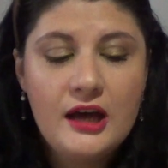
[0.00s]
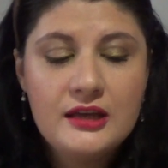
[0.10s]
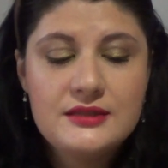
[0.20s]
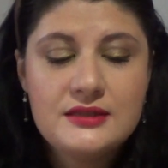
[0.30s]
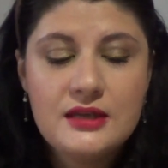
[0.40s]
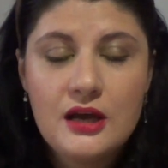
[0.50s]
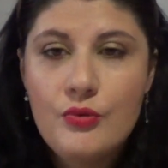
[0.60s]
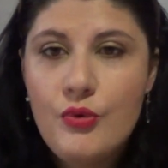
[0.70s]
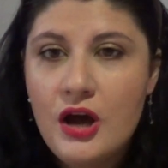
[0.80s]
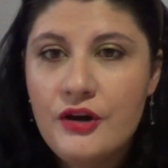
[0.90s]
It's
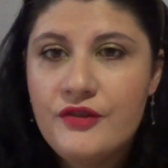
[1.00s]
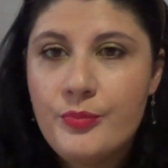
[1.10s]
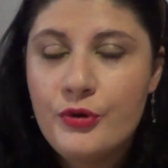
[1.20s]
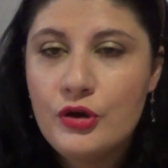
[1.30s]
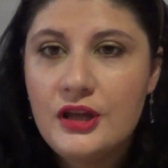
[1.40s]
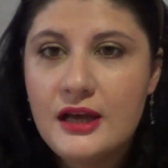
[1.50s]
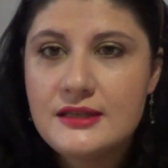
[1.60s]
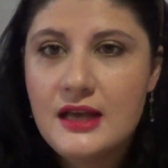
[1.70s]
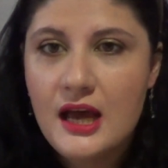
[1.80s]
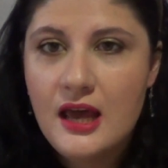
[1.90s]
one of the
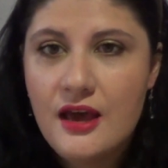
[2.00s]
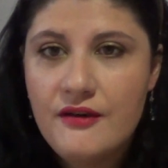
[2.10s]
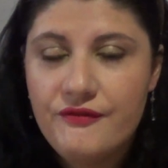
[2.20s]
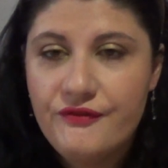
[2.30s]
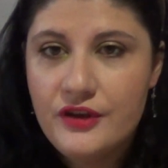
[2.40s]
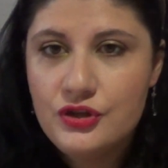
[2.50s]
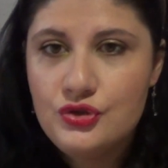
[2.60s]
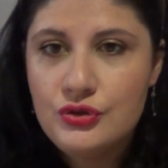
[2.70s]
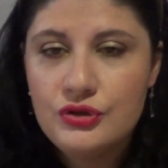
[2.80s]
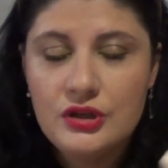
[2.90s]
products I have
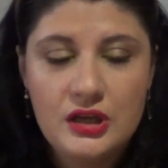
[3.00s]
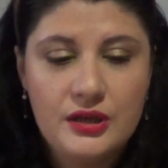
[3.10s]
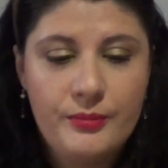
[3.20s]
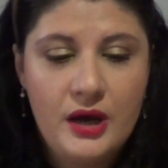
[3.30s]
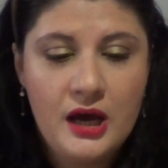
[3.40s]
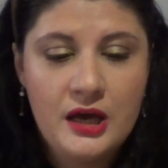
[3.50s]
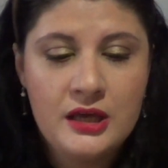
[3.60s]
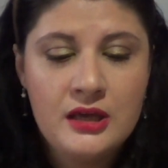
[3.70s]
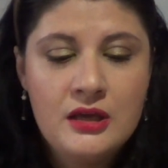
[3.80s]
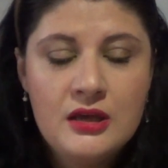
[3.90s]
featured in
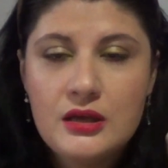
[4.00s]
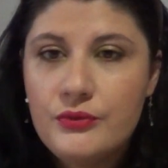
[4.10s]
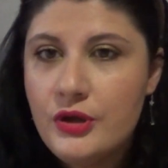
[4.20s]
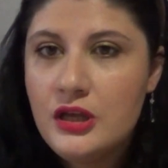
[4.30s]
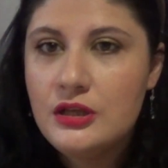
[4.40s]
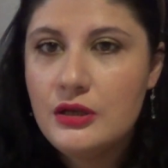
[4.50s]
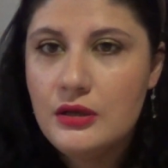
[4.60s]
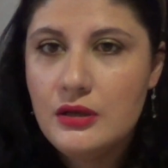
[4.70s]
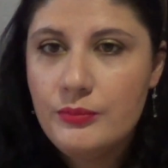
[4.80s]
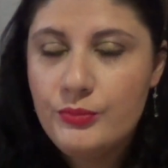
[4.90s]
my
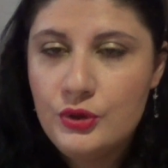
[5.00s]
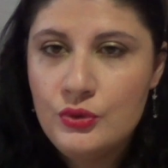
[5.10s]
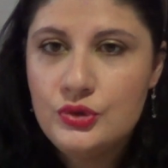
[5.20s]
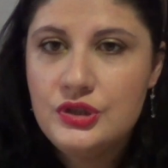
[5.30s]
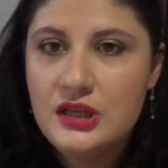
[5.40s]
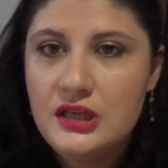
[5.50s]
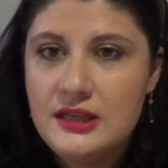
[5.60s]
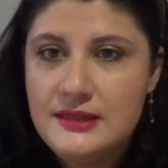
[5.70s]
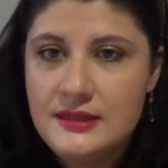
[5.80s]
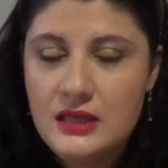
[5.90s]
Greek
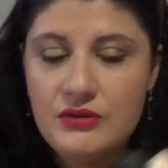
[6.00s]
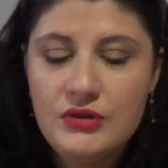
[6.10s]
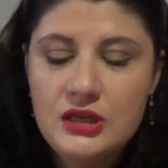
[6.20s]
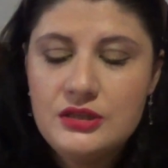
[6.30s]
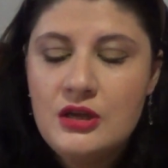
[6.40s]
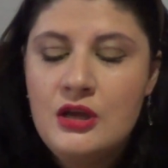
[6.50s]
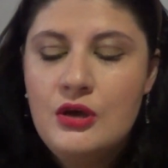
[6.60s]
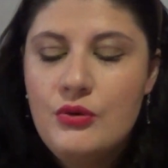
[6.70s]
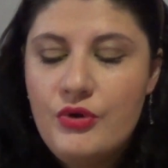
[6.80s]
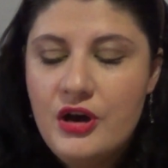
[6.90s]
beauty series,
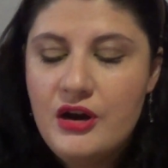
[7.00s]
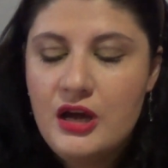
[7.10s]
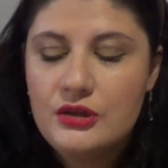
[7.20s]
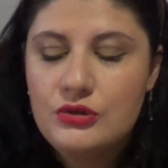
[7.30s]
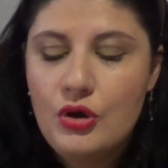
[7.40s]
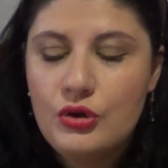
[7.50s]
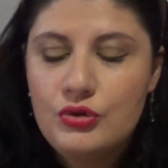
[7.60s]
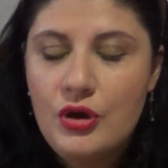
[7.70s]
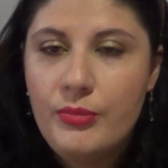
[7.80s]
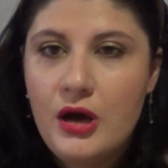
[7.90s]
where I talk
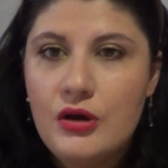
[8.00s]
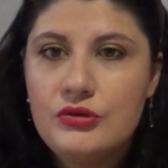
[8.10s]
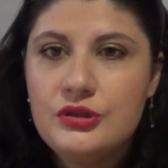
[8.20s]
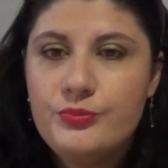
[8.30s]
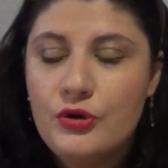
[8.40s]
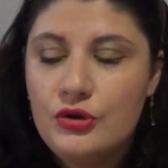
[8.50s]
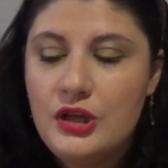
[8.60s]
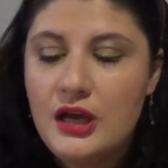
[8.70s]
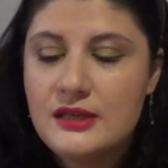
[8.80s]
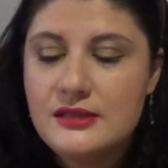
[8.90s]
to you about
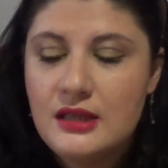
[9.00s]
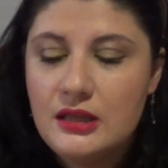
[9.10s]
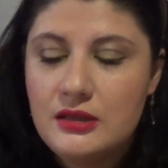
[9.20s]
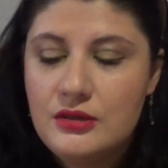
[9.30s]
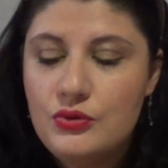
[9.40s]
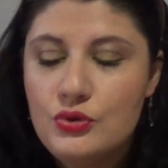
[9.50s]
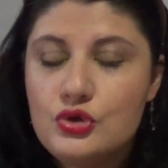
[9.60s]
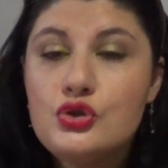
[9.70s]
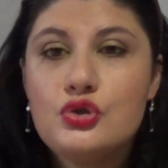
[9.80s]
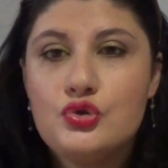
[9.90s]
products that you
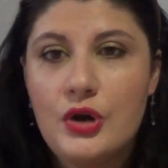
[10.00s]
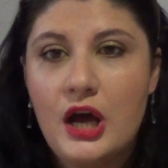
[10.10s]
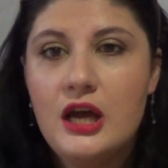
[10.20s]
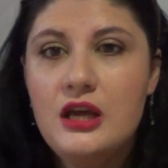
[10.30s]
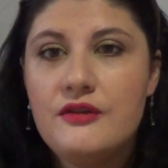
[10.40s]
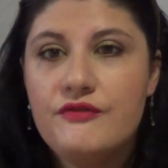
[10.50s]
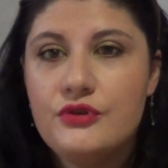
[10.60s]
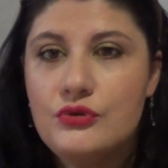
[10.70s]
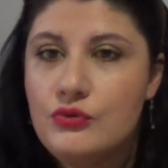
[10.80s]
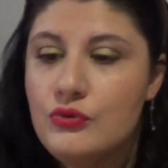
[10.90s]
should try
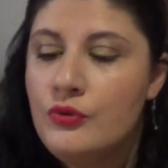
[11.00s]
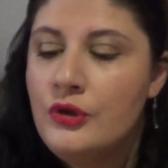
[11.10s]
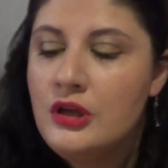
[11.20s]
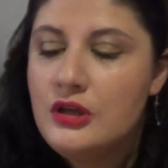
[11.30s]
if you